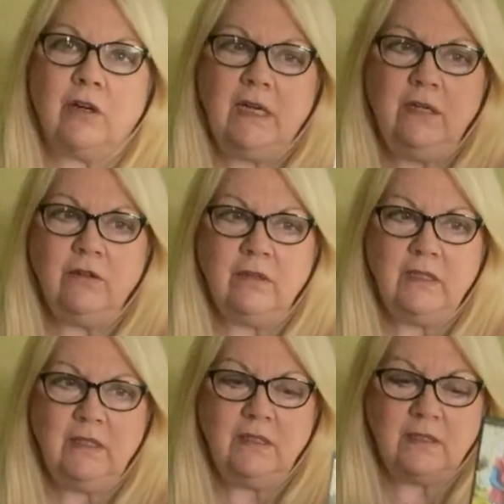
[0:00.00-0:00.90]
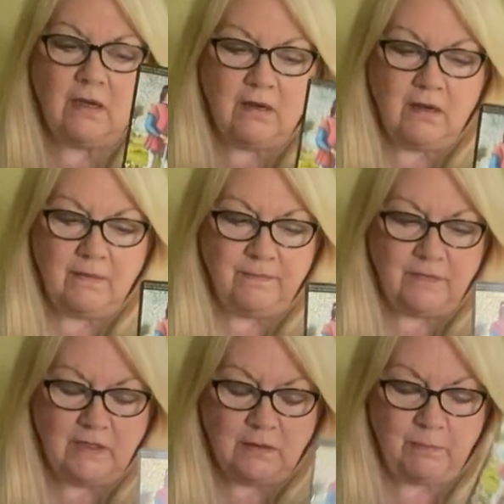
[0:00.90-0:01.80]
Here is um,
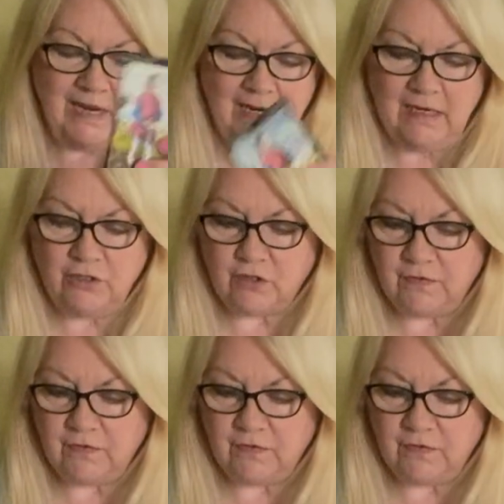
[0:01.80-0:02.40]
this Page of